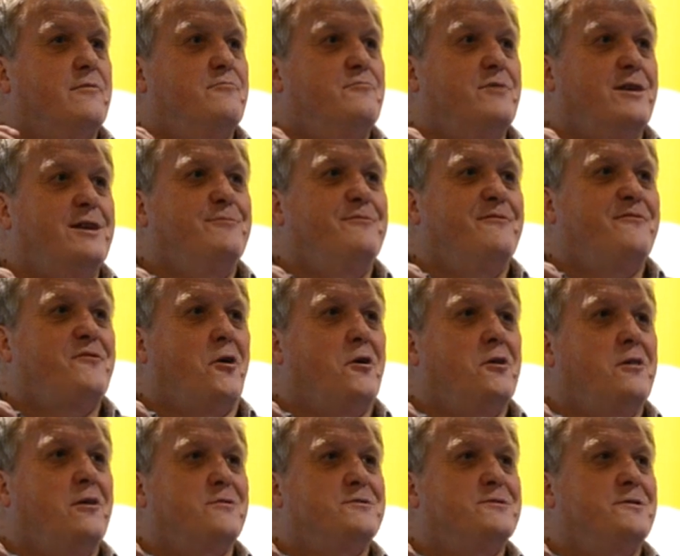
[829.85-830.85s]
Really, we've got a
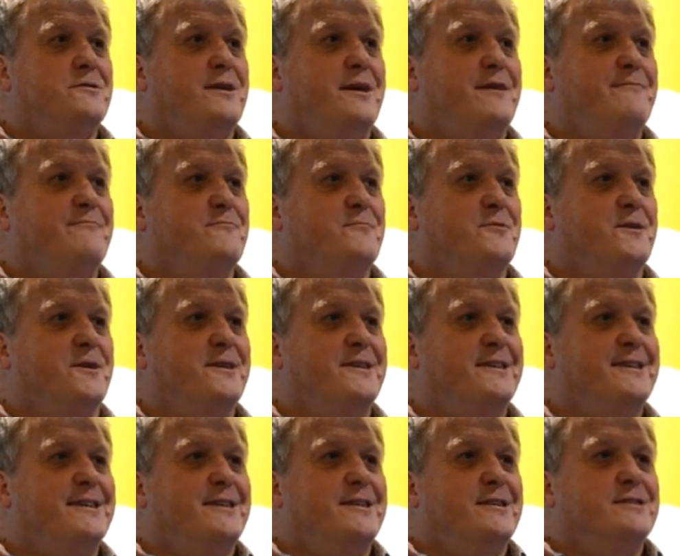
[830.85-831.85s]
lot on, haven't we?
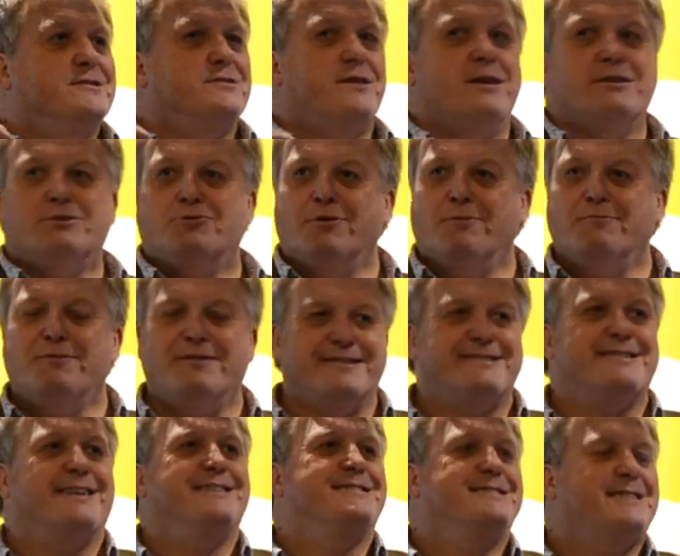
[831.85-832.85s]
So that's what I'm going
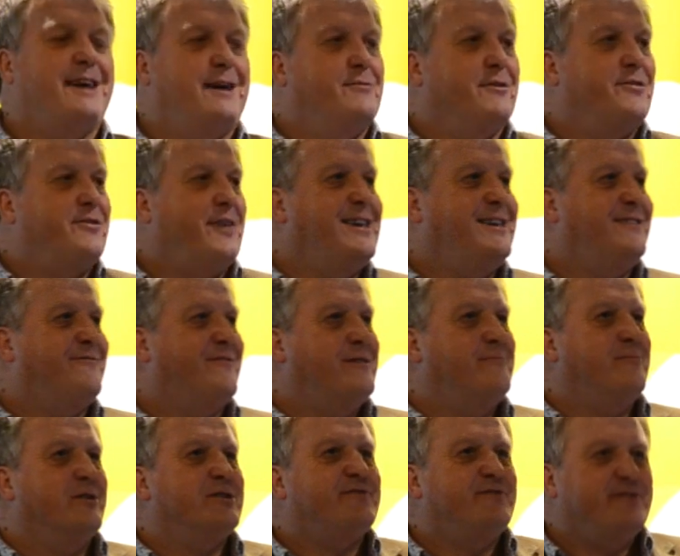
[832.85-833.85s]
to say today, but thank you very
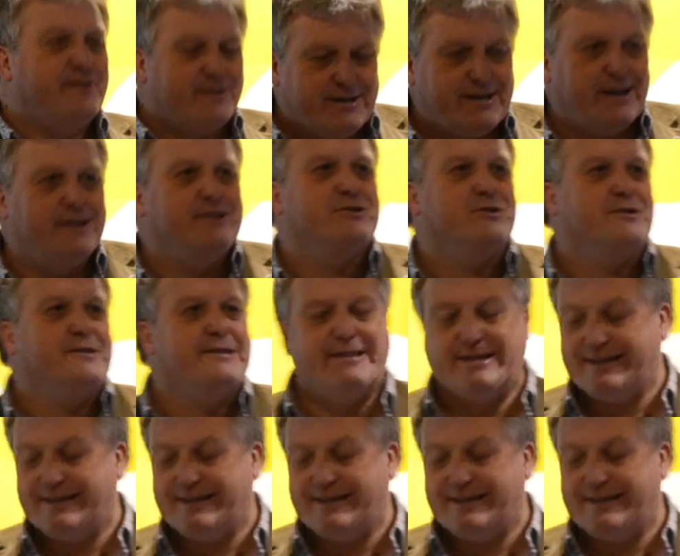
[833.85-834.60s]
much for your attention.